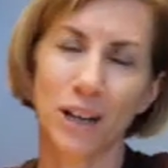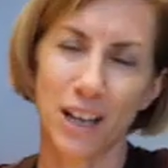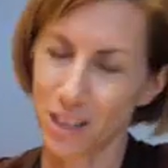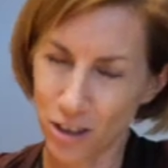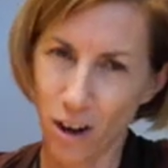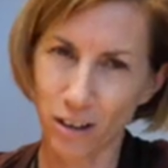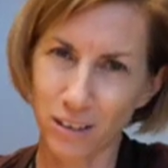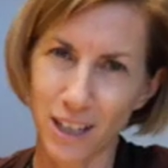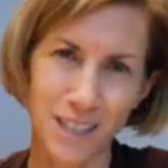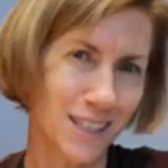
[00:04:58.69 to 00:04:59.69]
It's not.
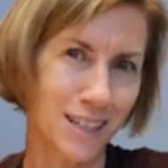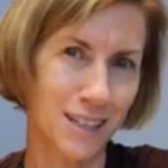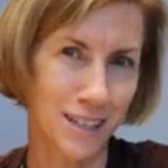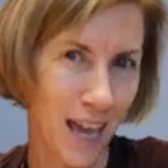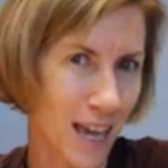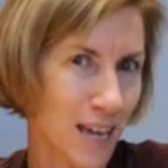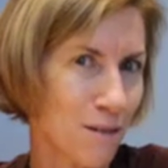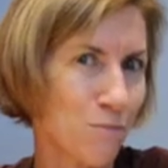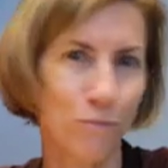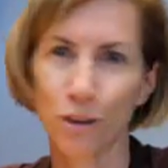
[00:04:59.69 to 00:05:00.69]
It's the
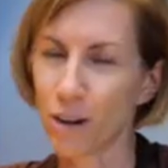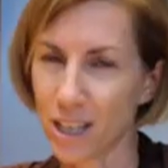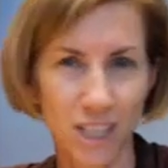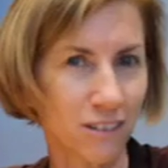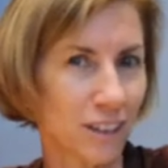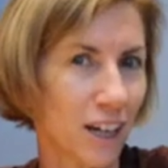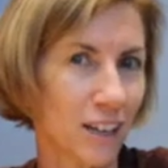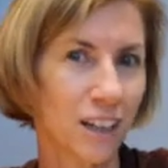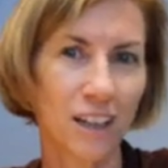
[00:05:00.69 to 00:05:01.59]
same criteria,